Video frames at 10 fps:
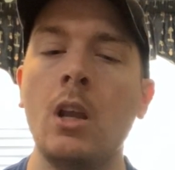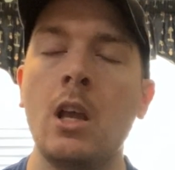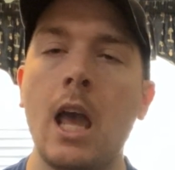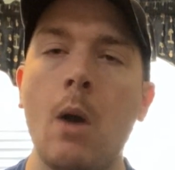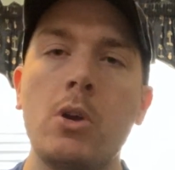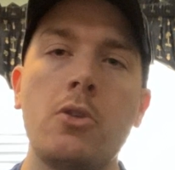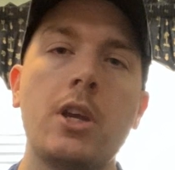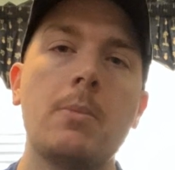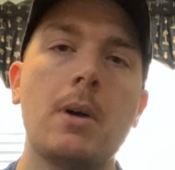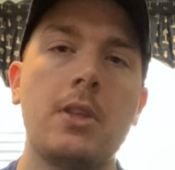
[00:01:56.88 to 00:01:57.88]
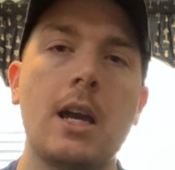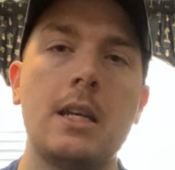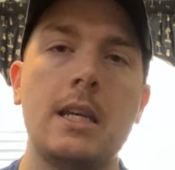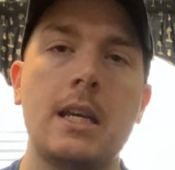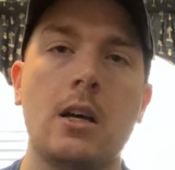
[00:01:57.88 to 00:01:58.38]
And when you think about the
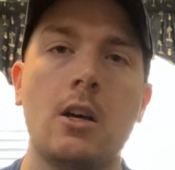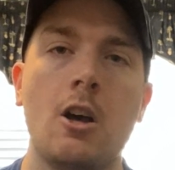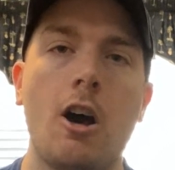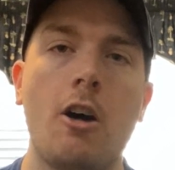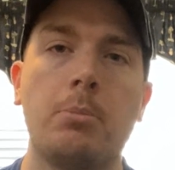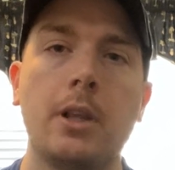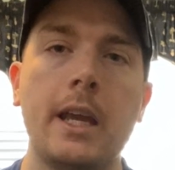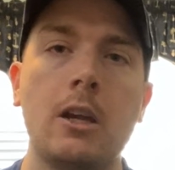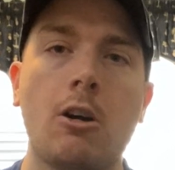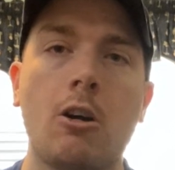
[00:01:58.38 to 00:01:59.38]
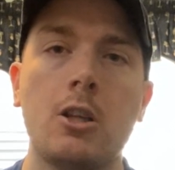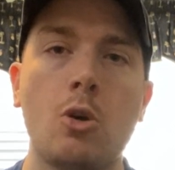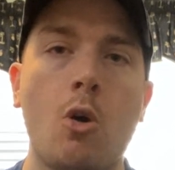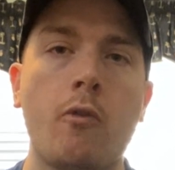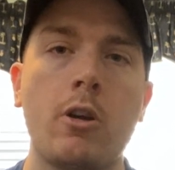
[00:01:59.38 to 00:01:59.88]
idea of playing cards
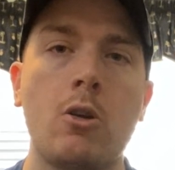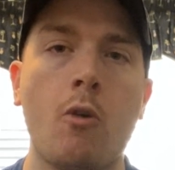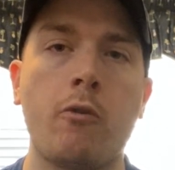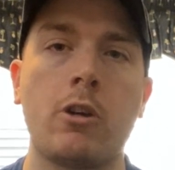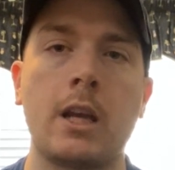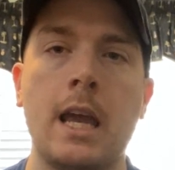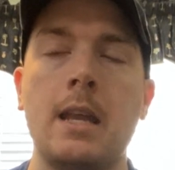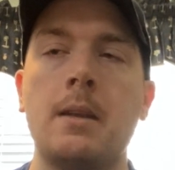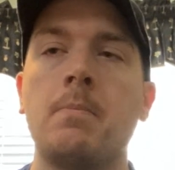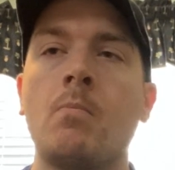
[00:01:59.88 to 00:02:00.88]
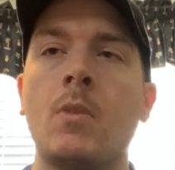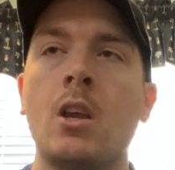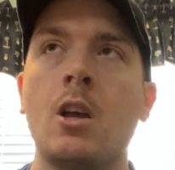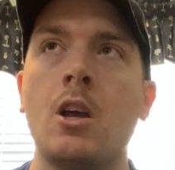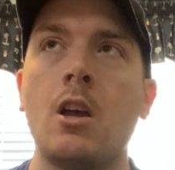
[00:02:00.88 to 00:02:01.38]
over and over again,
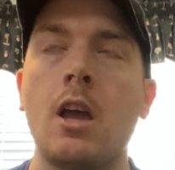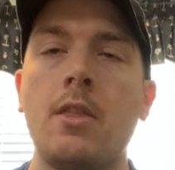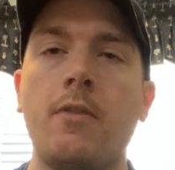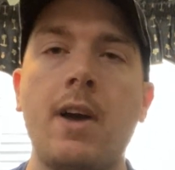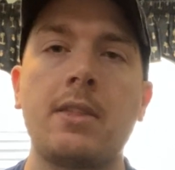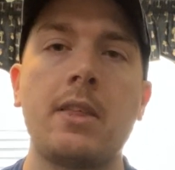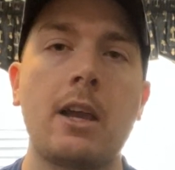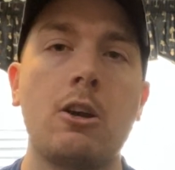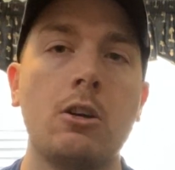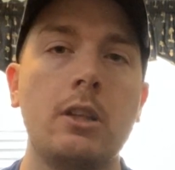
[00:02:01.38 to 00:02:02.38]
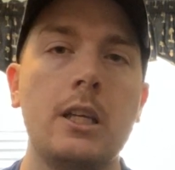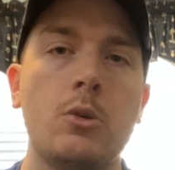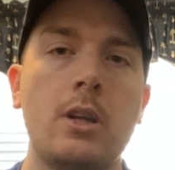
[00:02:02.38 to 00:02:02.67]
and the fact that that could lead to an